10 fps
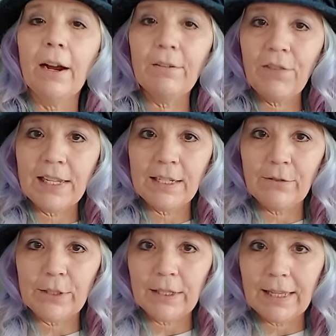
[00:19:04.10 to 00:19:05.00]
art
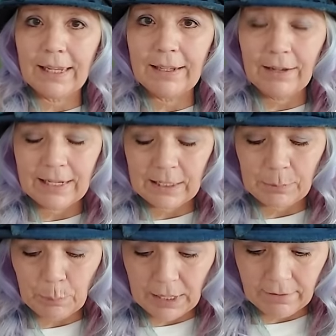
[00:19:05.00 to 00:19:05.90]
festival that in
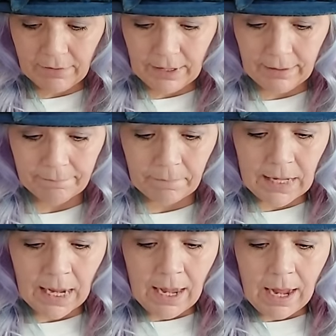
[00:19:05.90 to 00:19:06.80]
Springville.
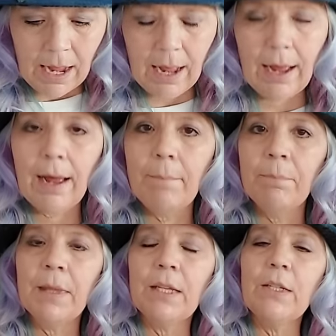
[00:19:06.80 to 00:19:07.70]

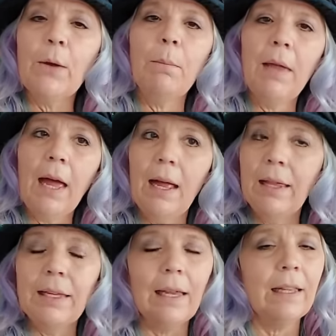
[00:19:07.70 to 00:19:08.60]
Um, so uh,
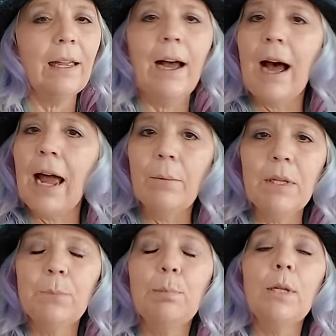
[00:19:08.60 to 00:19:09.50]
I
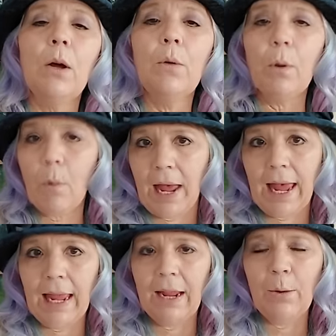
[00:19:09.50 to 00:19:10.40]
was blown
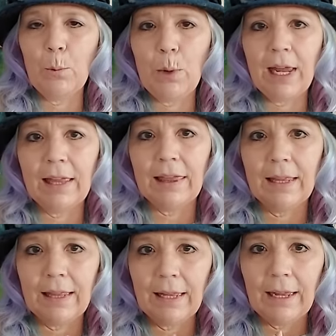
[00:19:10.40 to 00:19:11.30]
away with
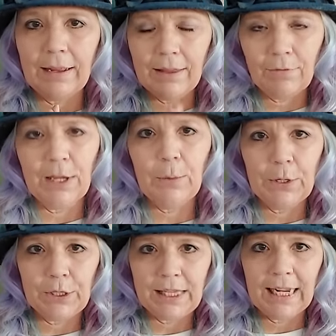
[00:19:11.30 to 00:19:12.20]
the
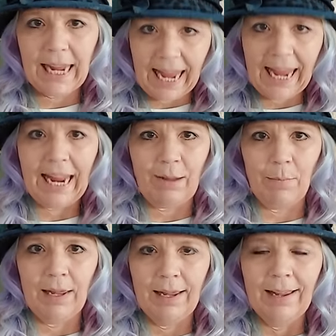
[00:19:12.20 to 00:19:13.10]
viewers that came